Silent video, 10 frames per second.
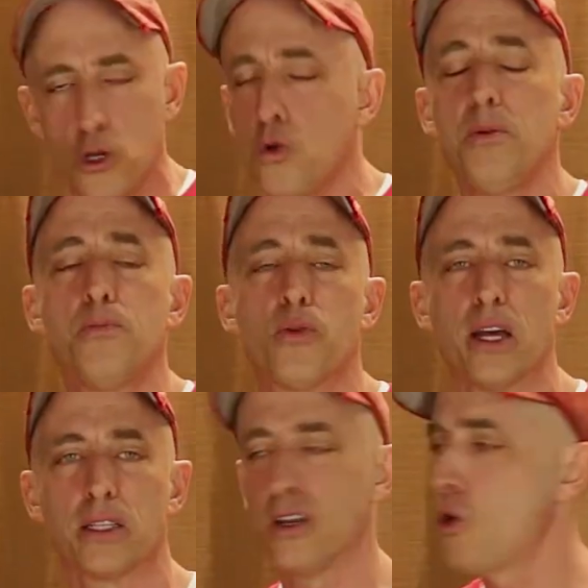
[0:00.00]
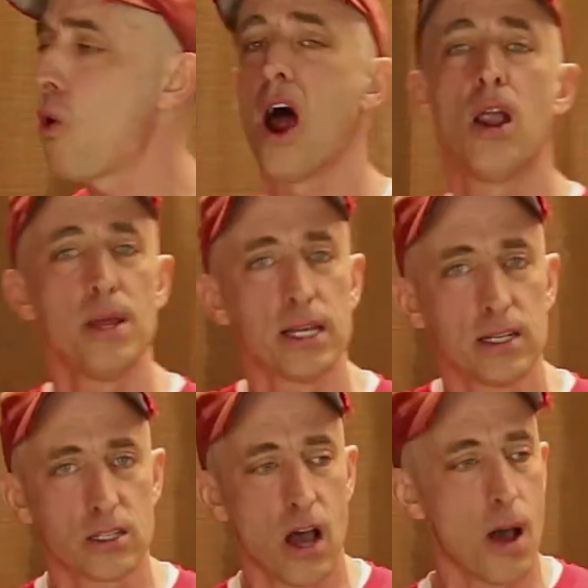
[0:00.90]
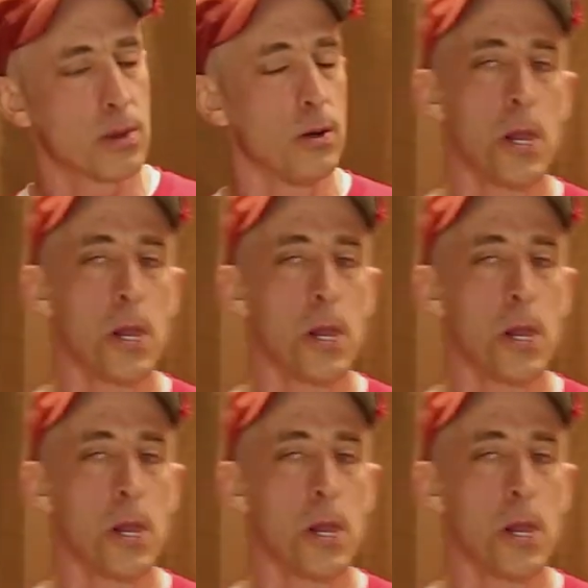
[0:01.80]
You will be president. No army can stop you.